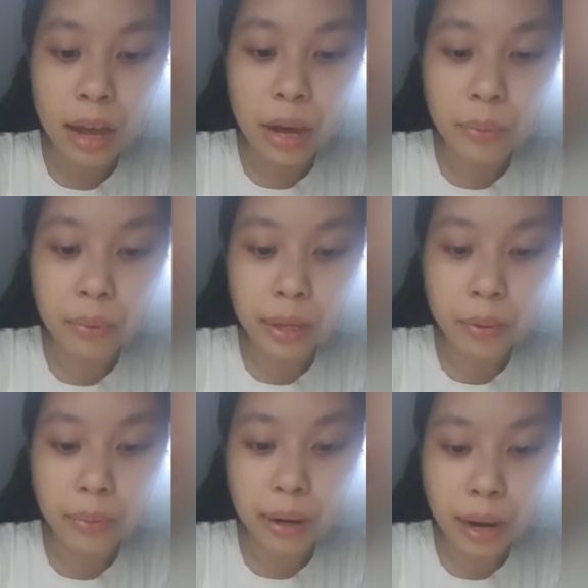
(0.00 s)
I
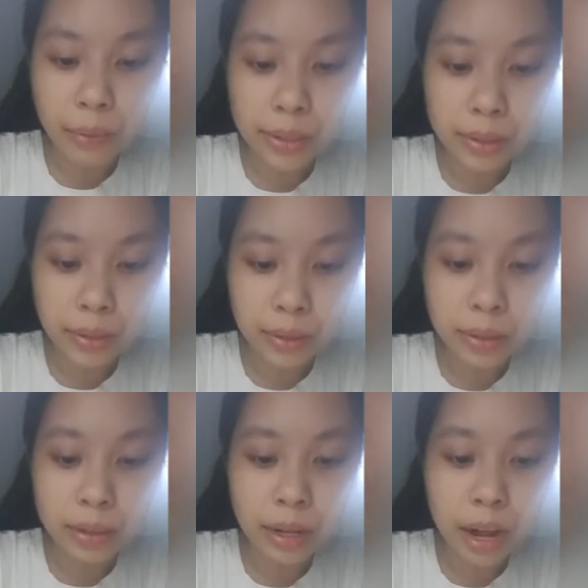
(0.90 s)
was the
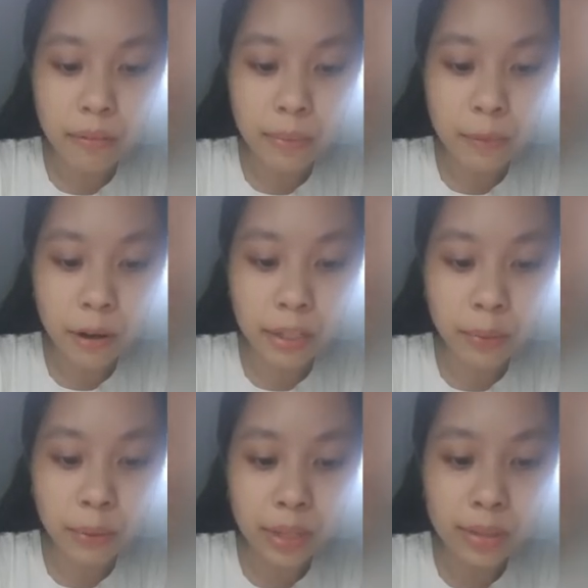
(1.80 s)
girl everybody
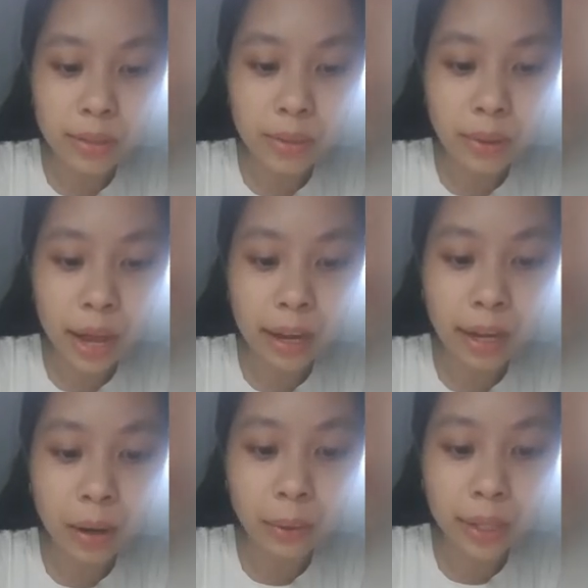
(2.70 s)
wanted to hang
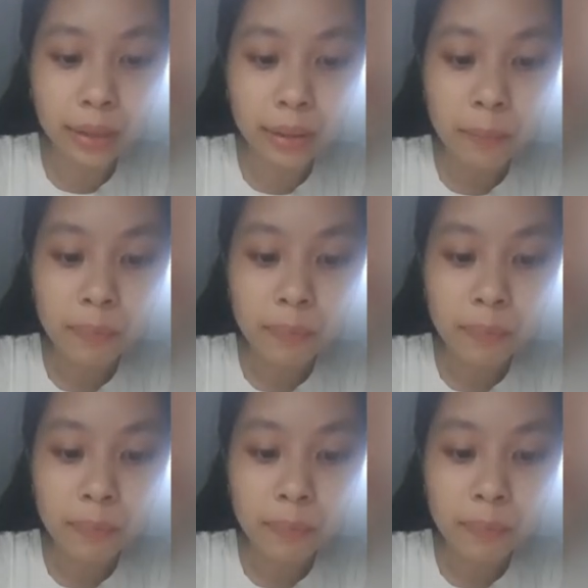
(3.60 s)
out with.